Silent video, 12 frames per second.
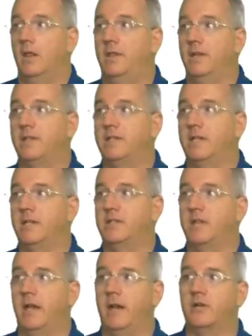This
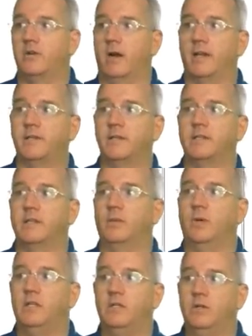is ten addresses that
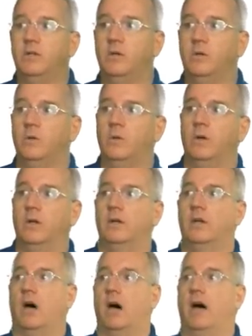we do
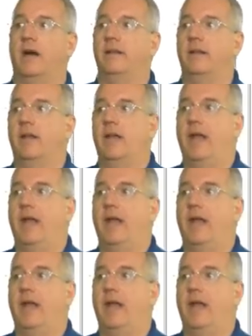not